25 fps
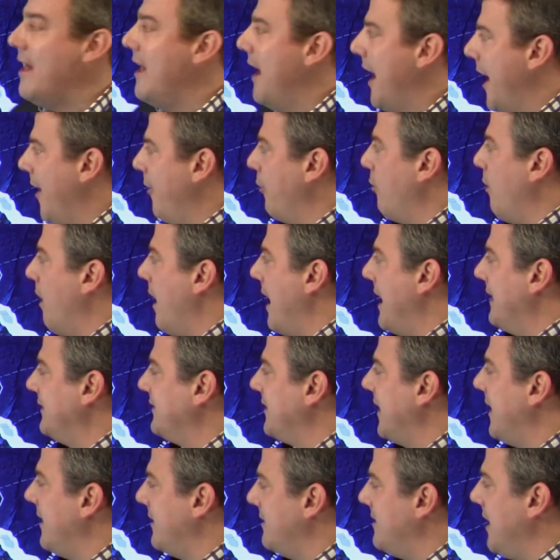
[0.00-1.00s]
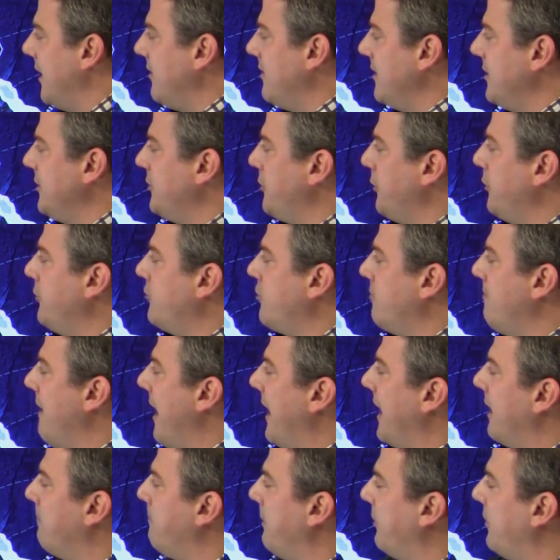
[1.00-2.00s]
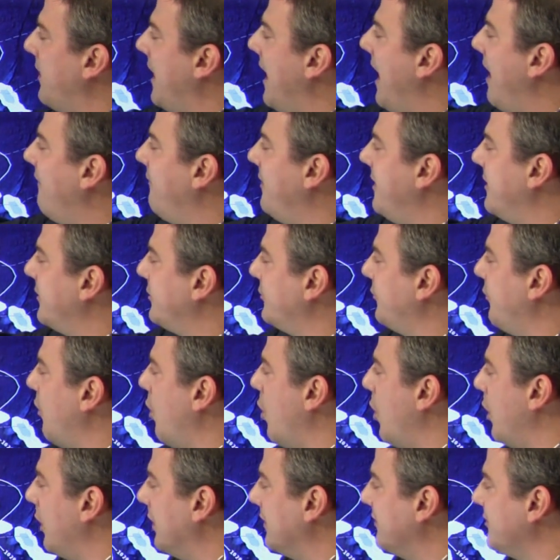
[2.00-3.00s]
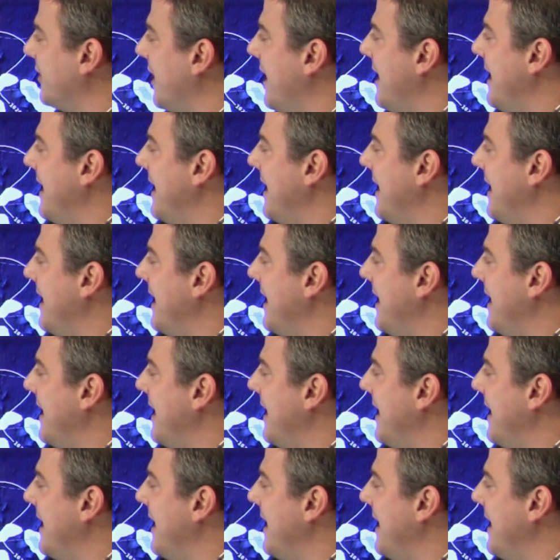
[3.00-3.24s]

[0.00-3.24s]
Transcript: Otherwise, nothing too dramatic, but the heaviest falls